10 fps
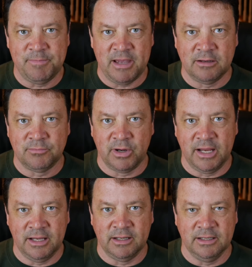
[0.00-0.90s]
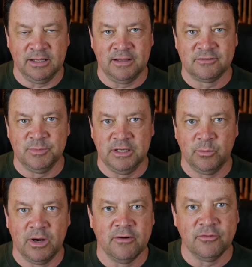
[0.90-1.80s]
pound braid and it gives me
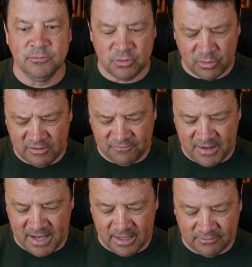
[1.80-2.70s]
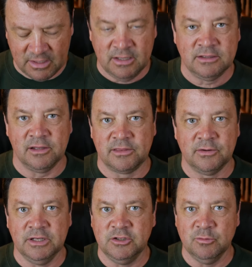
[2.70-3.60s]
anywhere from 25 to
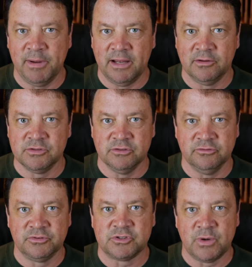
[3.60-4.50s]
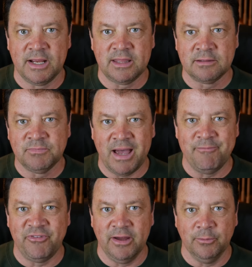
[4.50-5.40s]
32 pounds of strength,
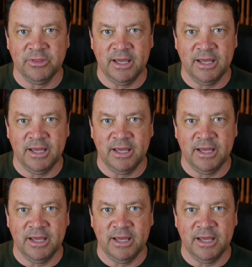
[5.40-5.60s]
I'm fine with